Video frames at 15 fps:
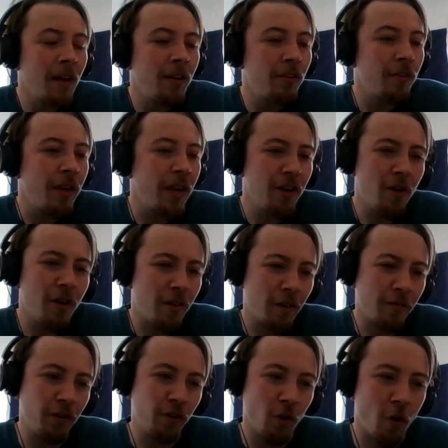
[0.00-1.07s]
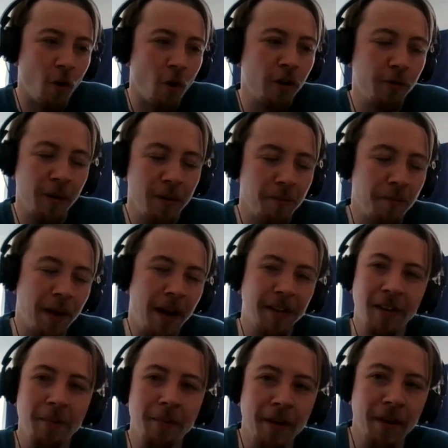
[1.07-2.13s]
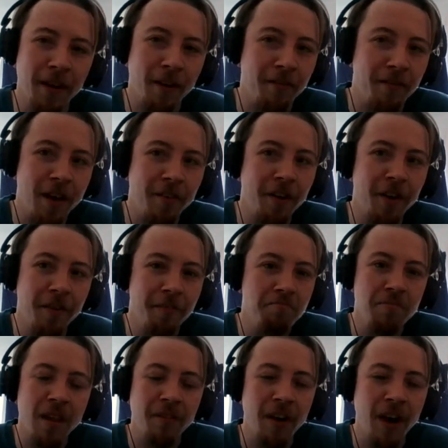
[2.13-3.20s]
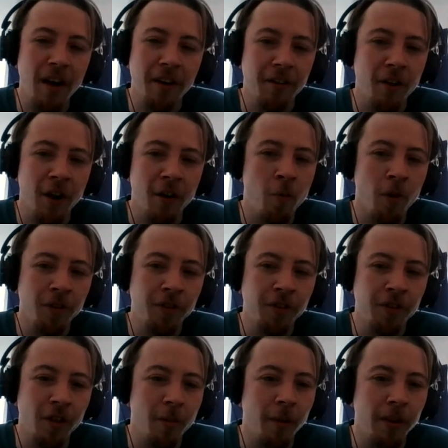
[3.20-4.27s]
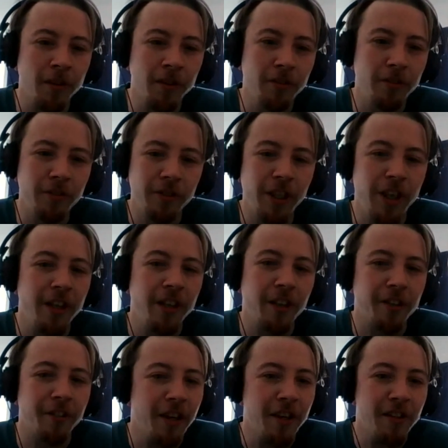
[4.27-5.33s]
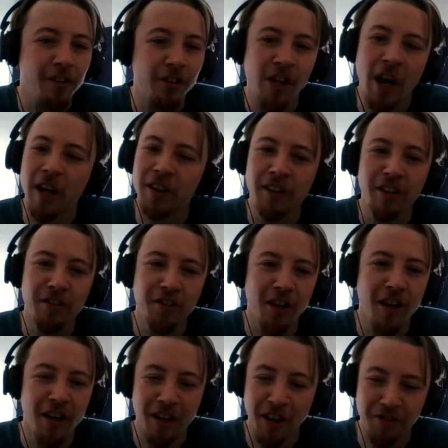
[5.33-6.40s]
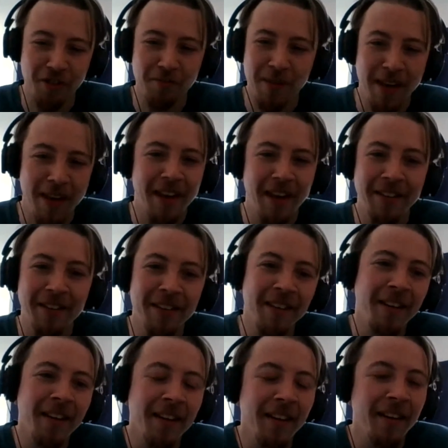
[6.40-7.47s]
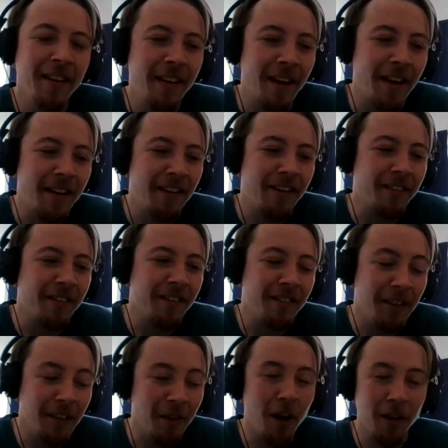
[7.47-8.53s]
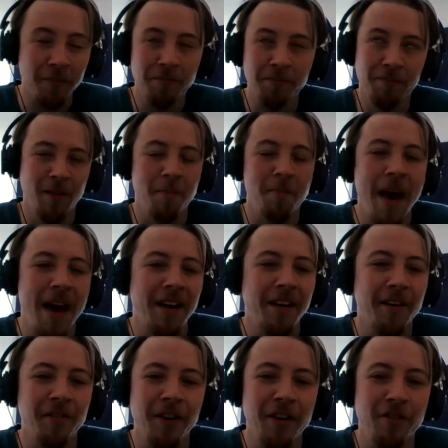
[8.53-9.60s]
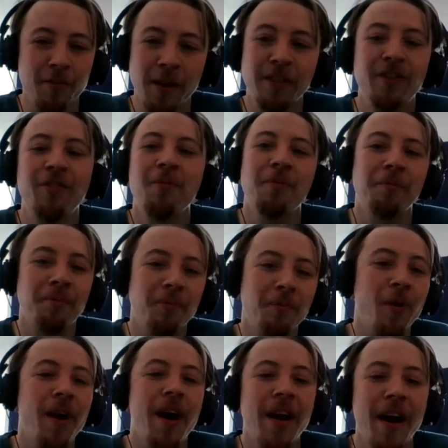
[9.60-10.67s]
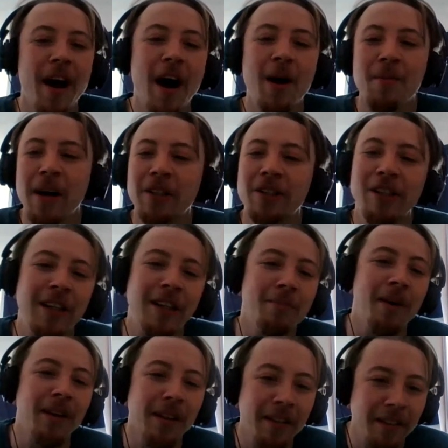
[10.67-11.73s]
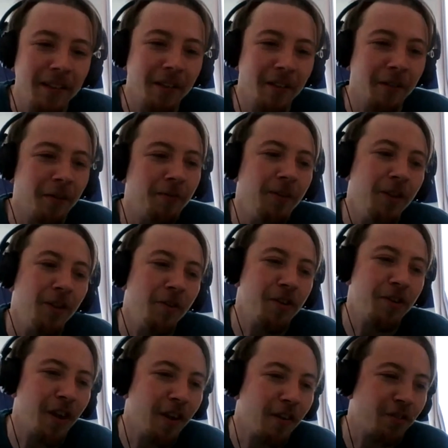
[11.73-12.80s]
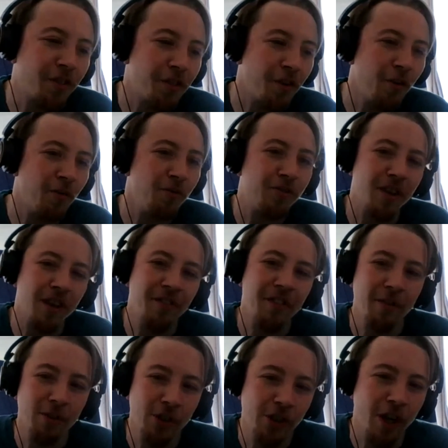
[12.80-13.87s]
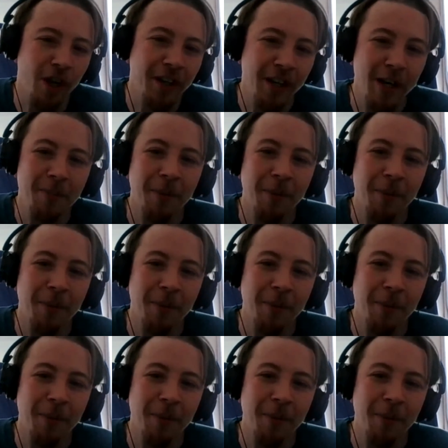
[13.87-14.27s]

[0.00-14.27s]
so yeah, no, I've just always been passionate about it. I've never had a doubt once about changing careers, as challenging as it may get, and how competitive it is, especially from where I am actually at the minute. You know yourselves, Thrones and everything was shot here,